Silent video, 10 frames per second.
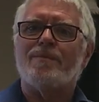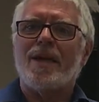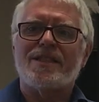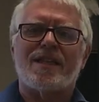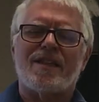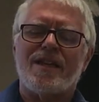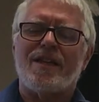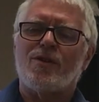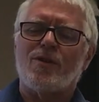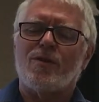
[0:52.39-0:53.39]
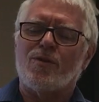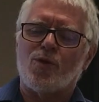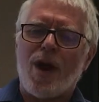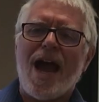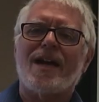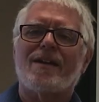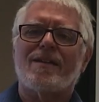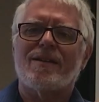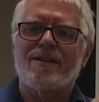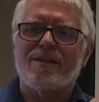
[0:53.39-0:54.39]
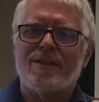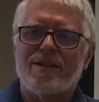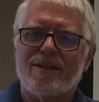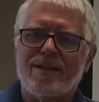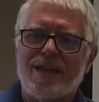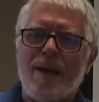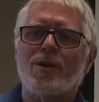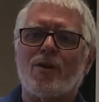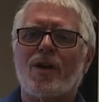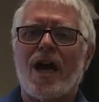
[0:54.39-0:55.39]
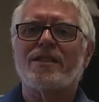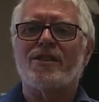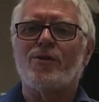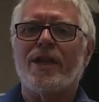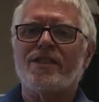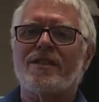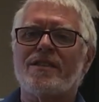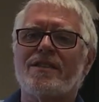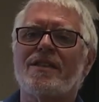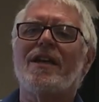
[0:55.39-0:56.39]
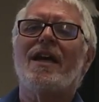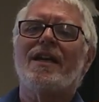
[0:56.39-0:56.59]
basically track chemical concentrations